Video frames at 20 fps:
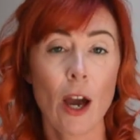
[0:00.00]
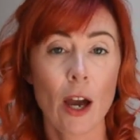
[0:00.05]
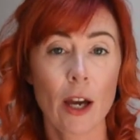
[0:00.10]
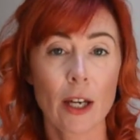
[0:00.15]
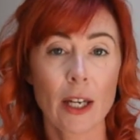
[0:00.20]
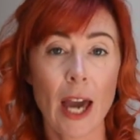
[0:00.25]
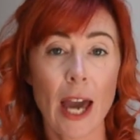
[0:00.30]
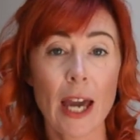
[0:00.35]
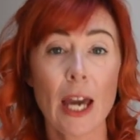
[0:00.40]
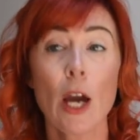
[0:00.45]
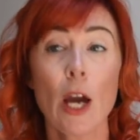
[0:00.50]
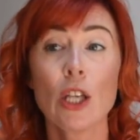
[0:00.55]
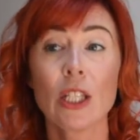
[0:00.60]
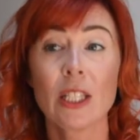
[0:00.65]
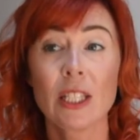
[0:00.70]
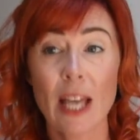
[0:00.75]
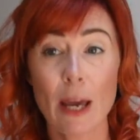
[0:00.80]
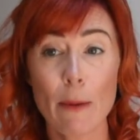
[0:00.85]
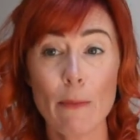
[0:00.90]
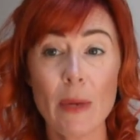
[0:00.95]
Okay,
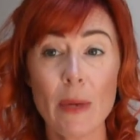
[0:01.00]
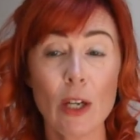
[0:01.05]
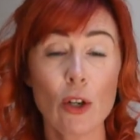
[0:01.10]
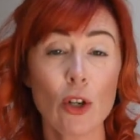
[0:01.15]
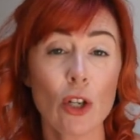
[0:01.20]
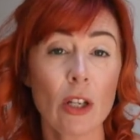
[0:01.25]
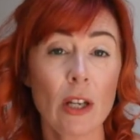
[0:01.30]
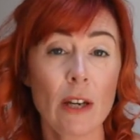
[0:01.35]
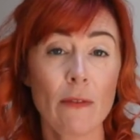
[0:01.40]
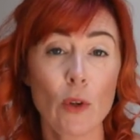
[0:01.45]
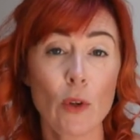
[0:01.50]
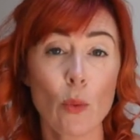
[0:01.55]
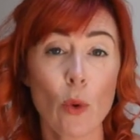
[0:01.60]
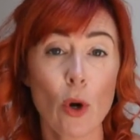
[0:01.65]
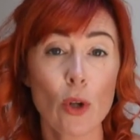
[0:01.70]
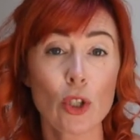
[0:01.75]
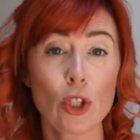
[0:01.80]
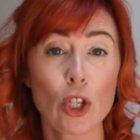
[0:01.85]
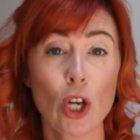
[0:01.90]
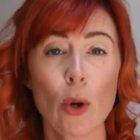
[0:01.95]
send me colour if you
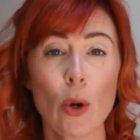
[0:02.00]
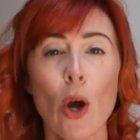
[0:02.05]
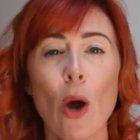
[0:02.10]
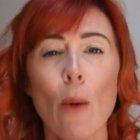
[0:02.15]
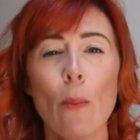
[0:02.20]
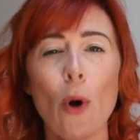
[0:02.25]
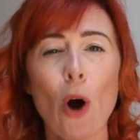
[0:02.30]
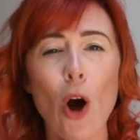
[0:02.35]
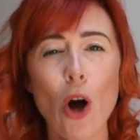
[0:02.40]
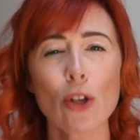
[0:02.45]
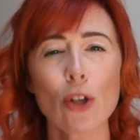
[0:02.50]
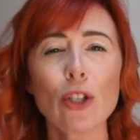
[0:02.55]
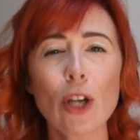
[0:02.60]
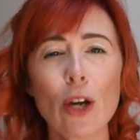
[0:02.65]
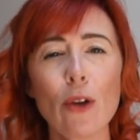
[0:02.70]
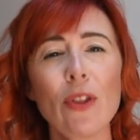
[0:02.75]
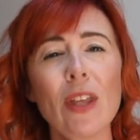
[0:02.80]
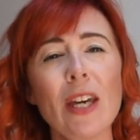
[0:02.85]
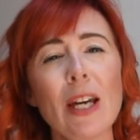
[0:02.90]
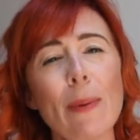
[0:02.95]
want to, but
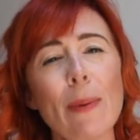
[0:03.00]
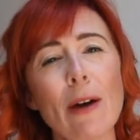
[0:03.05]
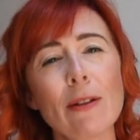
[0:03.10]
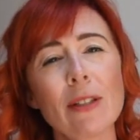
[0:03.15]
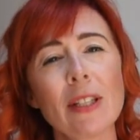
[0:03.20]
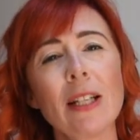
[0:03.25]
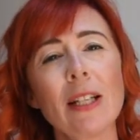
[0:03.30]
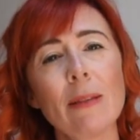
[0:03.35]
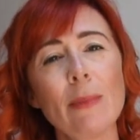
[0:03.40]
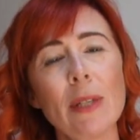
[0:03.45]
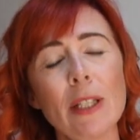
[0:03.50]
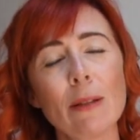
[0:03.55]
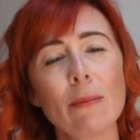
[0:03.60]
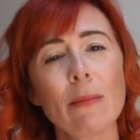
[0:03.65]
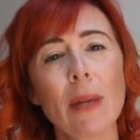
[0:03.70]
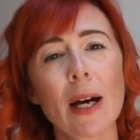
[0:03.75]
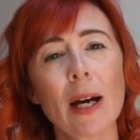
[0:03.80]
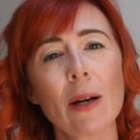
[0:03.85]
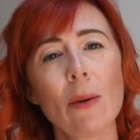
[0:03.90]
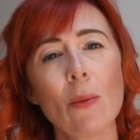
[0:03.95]
also think about sending me some
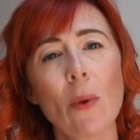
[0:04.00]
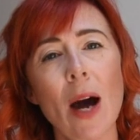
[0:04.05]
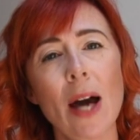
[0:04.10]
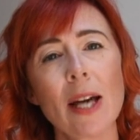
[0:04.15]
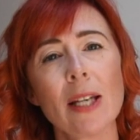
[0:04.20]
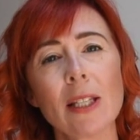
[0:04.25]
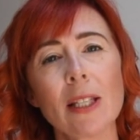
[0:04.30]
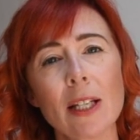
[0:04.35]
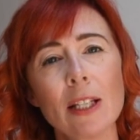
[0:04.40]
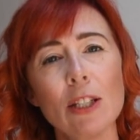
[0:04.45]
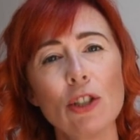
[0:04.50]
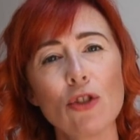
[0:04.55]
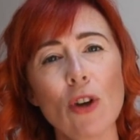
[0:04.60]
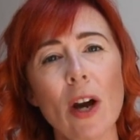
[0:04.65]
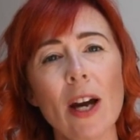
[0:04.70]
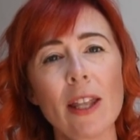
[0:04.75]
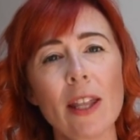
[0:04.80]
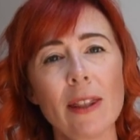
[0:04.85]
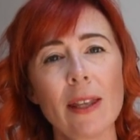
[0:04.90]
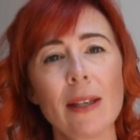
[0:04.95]
black and white and
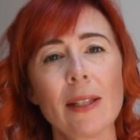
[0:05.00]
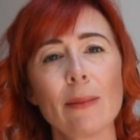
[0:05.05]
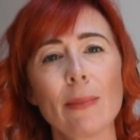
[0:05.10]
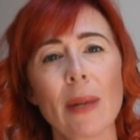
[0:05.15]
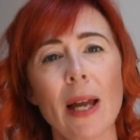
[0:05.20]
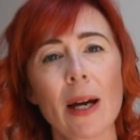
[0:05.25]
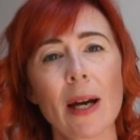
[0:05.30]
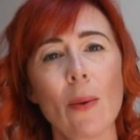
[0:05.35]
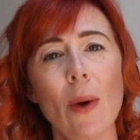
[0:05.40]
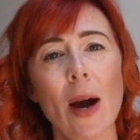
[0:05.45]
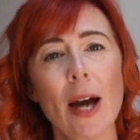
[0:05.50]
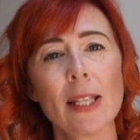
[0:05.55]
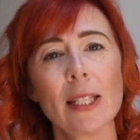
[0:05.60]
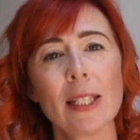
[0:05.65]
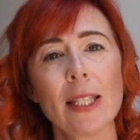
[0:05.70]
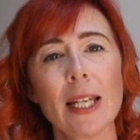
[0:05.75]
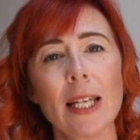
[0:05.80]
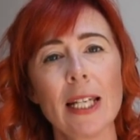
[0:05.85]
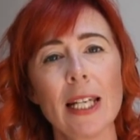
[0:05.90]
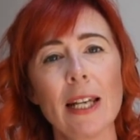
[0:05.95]
trying things in black and white and
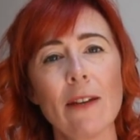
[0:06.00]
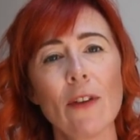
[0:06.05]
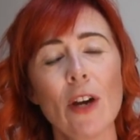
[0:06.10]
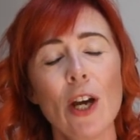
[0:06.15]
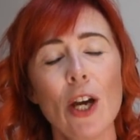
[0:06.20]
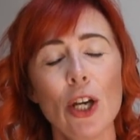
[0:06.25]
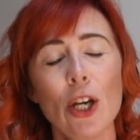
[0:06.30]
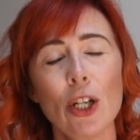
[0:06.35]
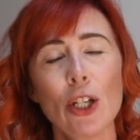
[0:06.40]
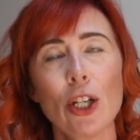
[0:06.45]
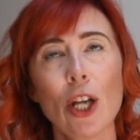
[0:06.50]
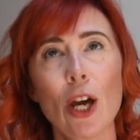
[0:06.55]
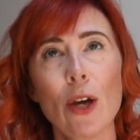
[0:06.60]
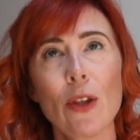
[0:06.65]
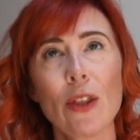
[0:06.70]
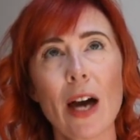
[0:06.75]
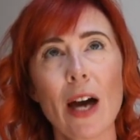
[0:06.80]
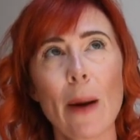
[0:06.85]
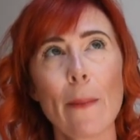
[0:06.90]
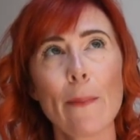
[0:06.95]
seeing if, you know,
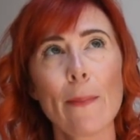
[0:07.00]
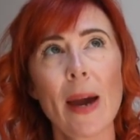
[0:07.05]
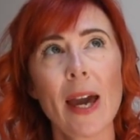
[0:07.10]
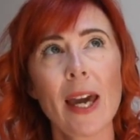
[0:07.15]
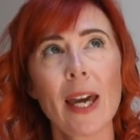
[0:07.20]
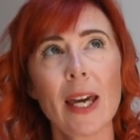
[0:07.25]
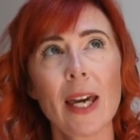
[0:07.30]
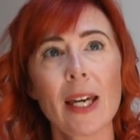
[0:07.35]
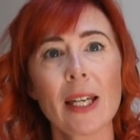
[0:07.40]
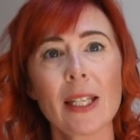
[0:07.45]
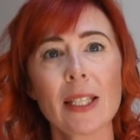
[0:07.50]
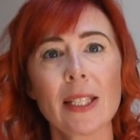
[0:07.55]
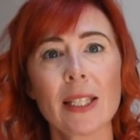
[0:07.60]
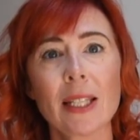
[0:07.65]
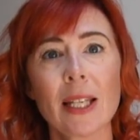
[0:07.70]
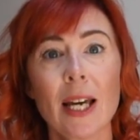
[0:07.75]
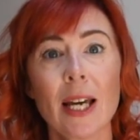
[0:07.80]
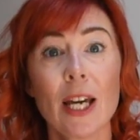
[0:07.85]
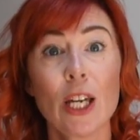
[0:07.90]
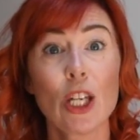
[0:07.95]
that makes
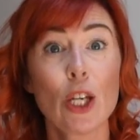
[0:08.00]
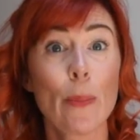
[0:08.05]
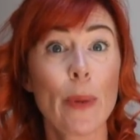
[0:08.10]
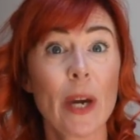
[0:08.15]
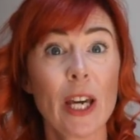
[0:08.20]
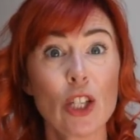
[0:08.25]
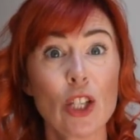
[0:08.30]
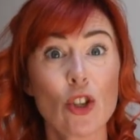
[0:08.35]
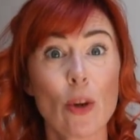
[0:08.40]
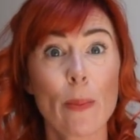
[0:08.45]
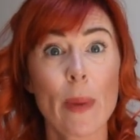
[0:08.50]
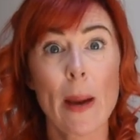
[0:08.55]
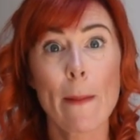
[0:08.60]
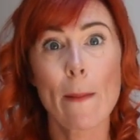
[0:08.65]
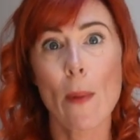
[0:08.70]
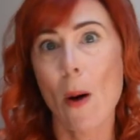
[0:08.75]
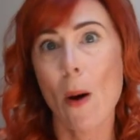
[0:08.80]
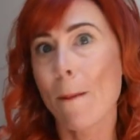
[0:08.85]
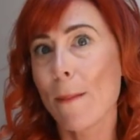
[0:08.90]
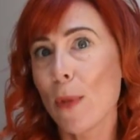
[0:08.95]
your picture a bit
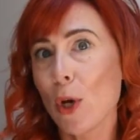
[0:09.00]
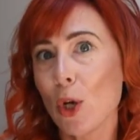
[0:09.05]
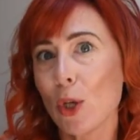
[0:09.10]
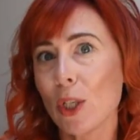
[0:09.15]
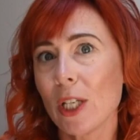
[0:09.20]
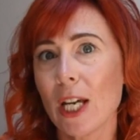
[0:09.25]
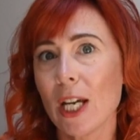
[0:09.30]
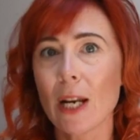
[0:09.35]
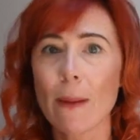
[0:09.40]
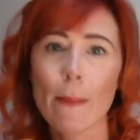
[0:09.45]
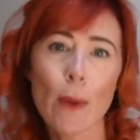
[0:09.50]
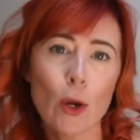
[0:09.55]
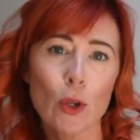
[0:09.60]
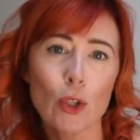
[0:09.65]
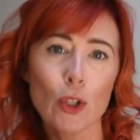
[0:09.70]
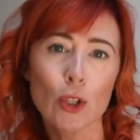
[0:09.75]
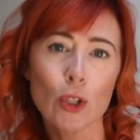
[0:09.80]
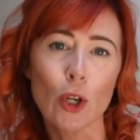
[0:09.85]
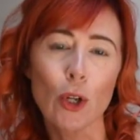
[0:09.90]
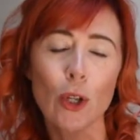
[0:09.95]
more moody and
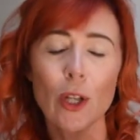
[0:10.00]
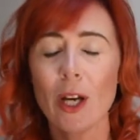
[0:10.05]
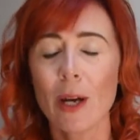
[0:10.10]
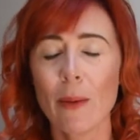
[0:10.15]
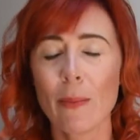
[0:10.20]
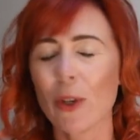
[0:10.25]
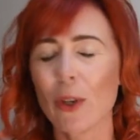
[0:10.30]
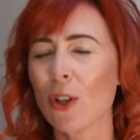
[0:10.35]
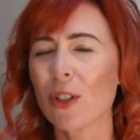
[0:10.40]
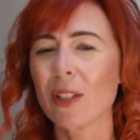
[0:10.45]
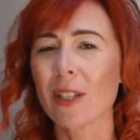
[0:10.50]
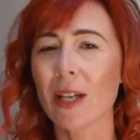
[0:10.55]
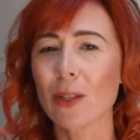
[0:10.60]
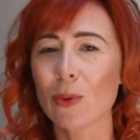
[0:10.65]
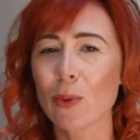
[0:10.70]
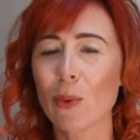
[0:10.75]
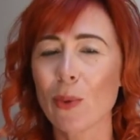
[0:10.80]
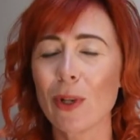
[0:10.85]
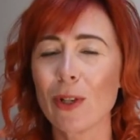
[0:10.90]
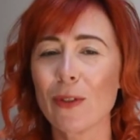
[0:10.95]
emotional, because that's
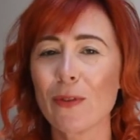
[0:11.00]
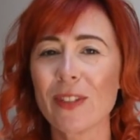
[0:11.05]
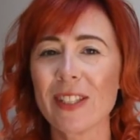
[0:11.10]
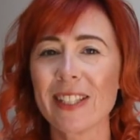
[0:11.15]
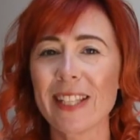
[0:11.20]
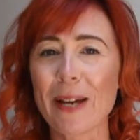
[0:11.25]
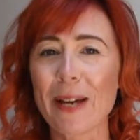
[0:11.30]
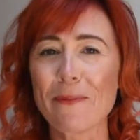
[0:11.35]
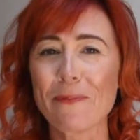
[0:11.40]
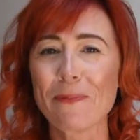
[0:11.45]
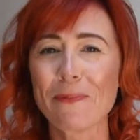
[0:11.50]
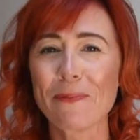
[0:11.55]
what we love to see.